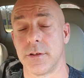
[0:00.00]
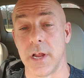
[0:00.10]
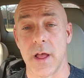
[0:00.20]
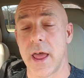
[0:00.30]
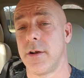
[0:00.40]
gills.
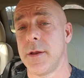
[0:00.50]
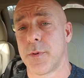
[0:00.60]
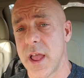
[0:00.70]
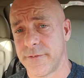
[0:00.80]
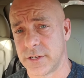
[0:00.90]
Now, I don't eat
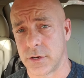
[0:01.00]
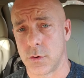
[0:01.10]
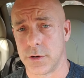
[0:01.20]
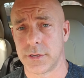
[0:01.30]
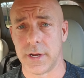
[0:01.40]
breakfast, of
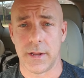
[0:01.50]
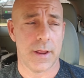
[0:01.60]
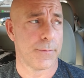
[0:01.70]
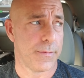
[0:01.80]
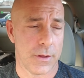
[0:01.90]
course, and,
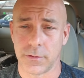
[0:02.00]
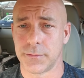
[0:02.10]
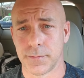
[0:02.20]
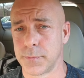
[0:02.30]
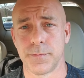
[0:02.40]
you know,
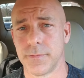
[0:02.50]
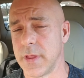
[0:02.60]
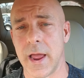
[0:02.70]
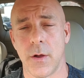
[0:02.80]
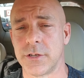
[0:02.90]
it's
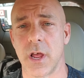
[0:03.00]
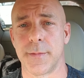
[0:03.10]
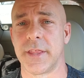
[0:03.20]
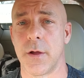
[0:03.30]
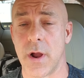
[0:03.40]
I always talk
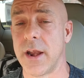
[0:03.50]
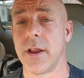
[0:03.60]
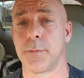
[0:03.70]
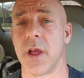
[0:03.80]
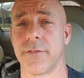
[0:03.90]
about that where I
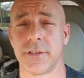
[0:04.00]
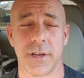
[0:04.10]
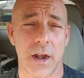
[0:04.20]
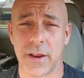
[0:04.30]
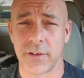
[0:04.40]
don't eat breakfast
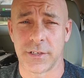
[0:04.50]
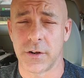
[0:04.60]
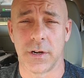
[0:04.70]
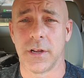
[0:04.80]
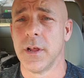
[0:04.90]
and I don't even
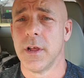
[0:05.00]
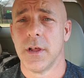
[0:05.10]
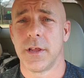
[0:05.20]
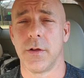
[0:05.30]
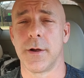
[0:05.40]
consider it,
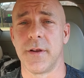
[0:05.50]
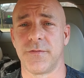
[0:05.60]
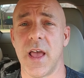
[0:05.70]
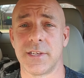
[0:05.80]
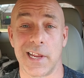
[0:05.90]
you know,
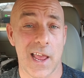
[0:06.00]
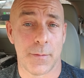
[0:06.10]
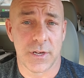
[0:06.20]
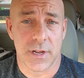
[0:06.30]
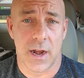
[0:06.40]
intermittent fasting.
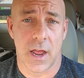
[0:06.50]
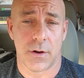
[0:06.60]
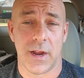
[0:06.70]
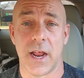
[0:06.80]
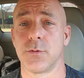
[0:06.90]
I'm just not
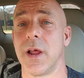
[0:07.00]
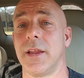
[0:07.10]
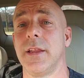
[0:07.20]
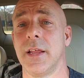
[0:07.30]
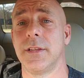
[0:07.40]
hungry, and that's when
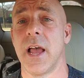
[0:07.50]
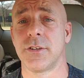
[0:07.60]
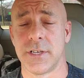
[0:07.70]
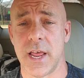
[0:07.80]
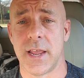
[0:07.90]
I
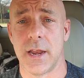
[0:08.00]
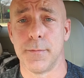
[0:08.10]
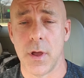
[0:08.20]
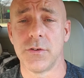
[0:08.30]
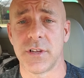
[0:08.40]
actually take
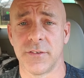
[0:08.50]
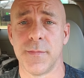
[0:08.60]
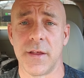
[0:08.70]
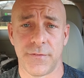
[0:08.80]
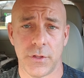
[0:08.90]
in most of
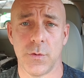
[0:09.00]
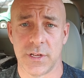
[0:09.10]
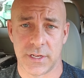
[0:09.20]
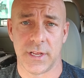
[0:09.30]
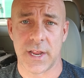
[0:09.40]
my
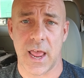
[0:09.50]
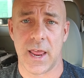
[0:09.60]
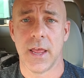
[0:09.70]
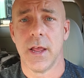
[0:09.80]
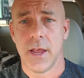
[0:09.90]
fluids in the
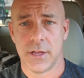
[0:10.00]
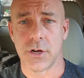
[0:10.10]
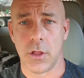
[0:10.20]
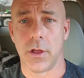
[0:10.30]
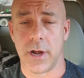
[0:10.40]
day is
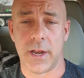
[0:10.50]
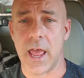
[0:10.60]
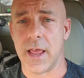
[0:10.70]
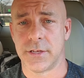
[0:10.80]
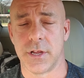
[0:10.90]
early on in the
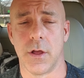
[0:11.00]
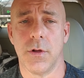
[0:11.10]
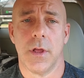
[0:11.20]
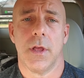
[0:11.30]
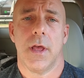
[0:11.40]
day.
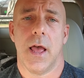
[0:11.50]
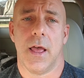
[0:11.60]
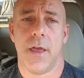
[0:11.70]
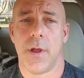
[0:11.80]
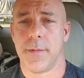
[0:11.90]
So
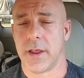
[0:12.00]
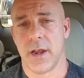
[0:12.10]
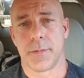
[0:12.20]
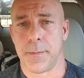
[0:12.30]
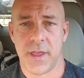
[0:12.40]
uh, that way I'm not
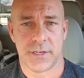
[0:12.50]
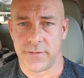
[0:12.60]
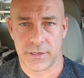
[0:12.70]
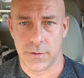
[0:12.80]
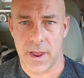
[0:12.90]
getting up the piss
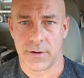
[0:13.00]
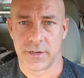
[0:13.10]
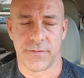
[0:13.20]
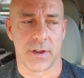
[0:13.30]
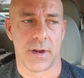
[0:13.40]
every two
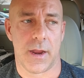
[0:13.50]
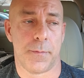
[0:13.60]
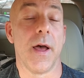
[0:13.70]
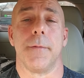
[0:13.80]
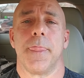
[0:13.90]
hours at fucking
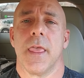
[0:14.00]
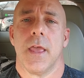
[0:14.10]
night. But